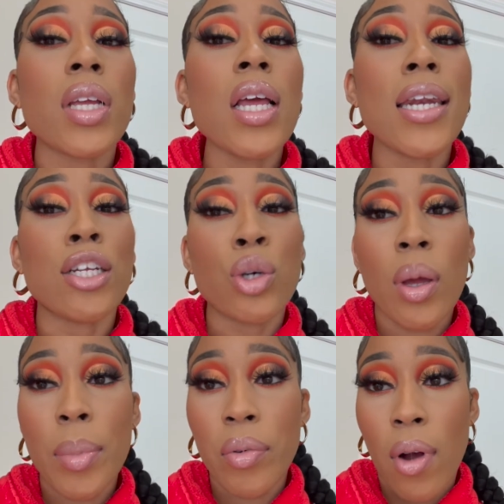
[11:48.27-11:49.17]
Now, don't
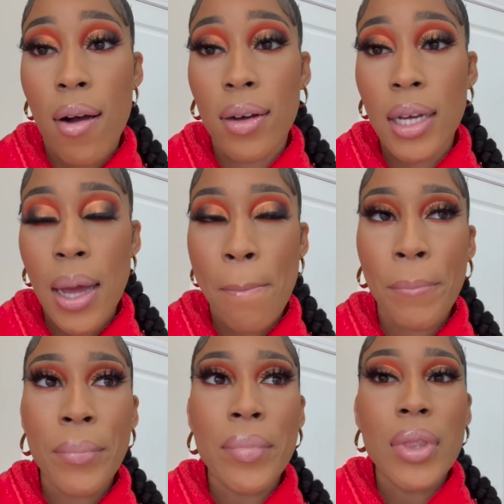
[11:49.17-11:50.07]
get me wrong.
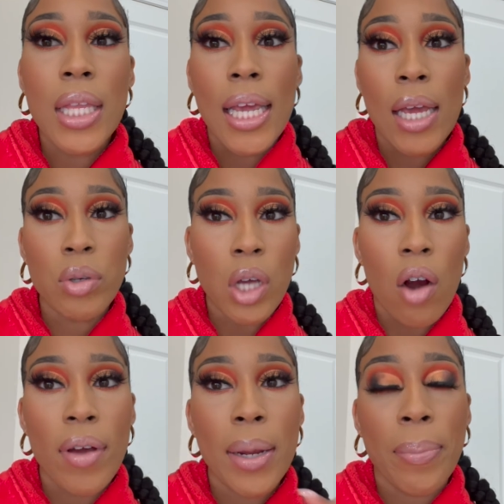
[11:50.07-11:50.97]
He was
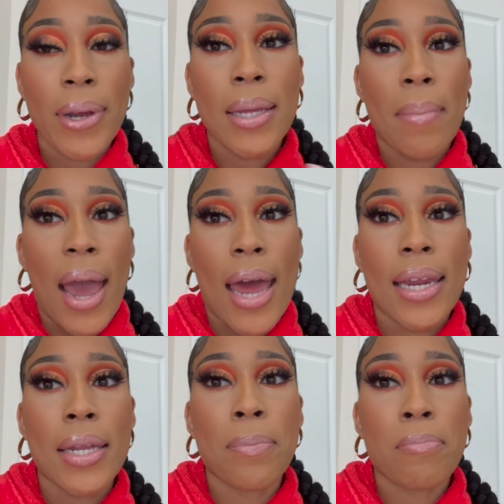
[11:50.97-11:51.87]
already pretty
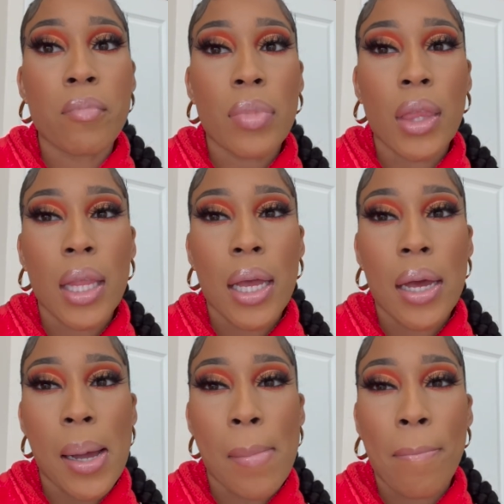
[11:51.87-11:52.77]
matted
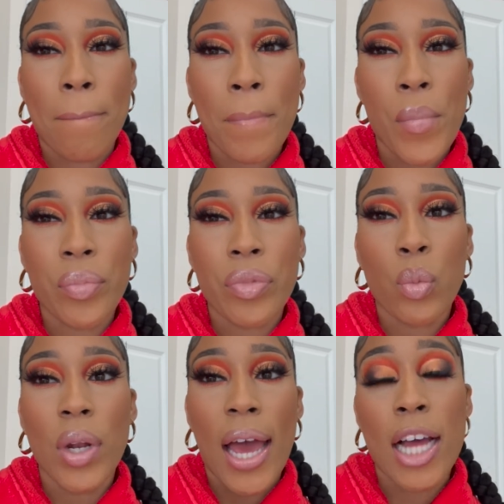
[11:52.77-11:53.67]
um,
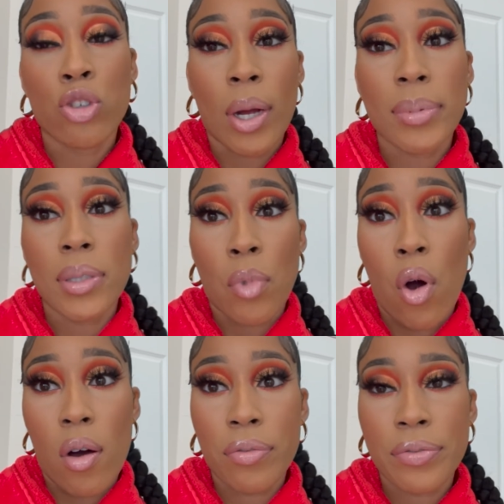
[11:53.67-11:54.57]
when I had dropped him
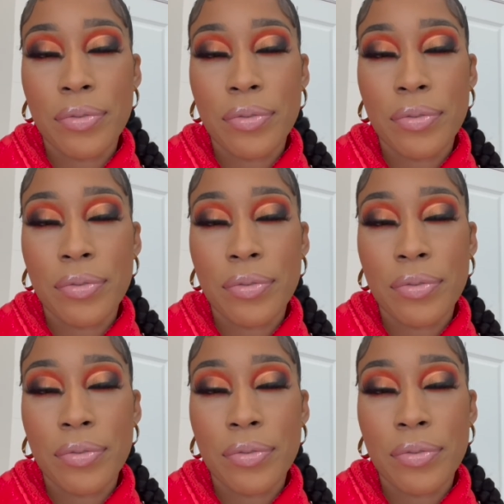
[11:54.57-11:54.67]
off.